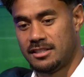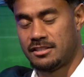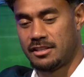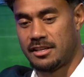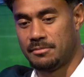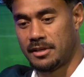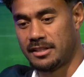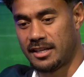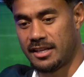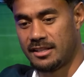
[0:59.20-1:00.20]
So yeah,
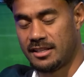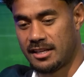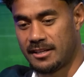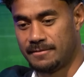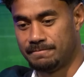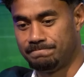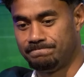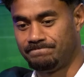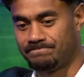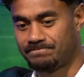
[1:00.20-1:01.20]
Monday,
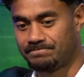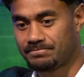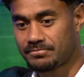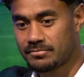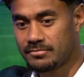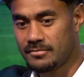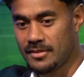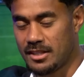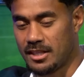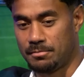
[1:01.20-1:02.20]
probably
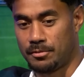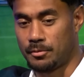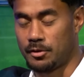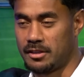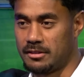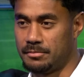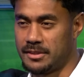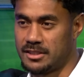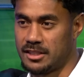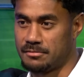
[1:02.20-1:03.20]
one of the
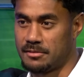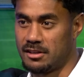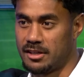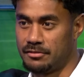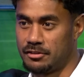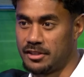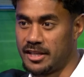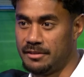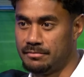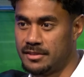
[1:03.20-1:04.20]
best days of my life. Got
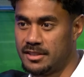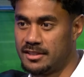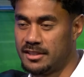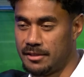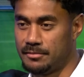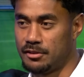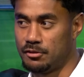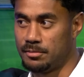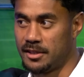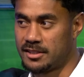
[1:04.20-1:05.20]
named in the
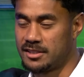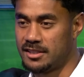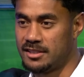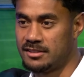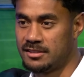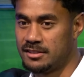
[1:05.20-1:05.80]
All Blacks and